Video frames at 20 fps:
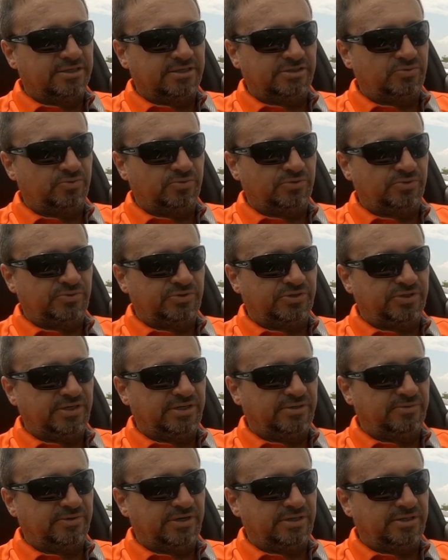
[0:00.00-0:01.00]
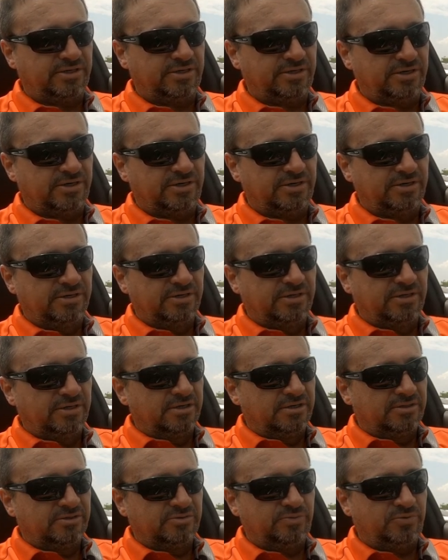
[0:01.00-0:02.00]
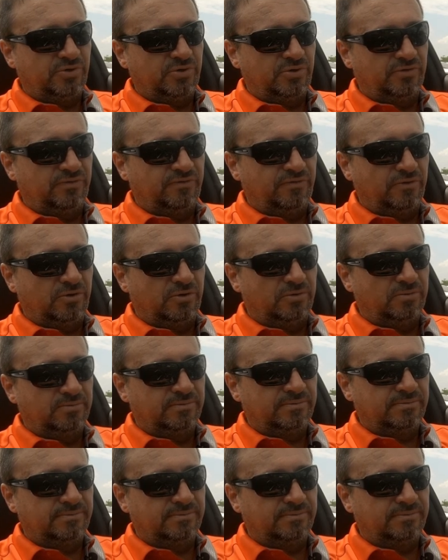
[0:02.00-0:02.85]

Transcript: which was sitting right here it's beautiful.